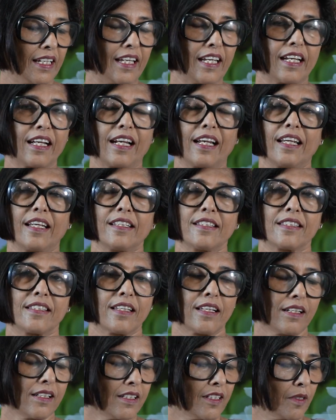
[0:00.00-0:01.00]

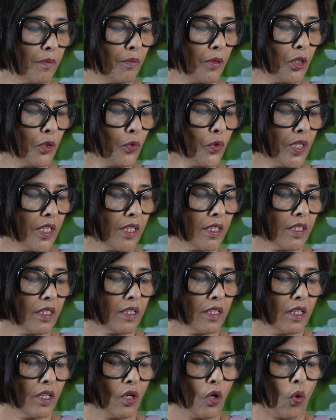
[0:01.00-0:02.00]
Ecclesial
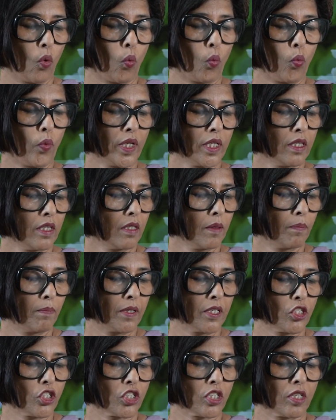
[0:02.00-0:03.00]
Communion with the
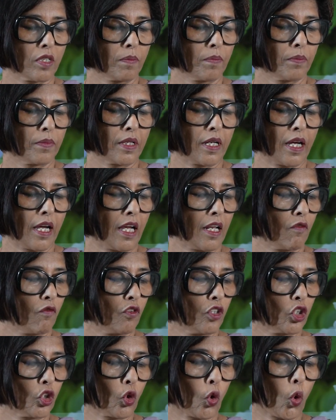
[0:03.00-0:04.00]
Bishop
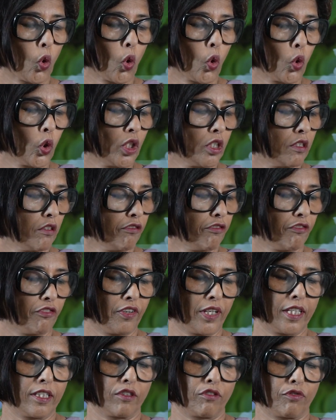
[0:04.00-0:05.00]
and with all the
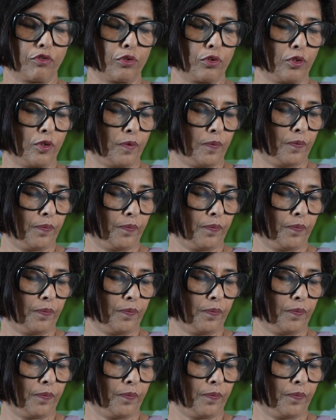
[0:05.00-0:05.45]
faithful.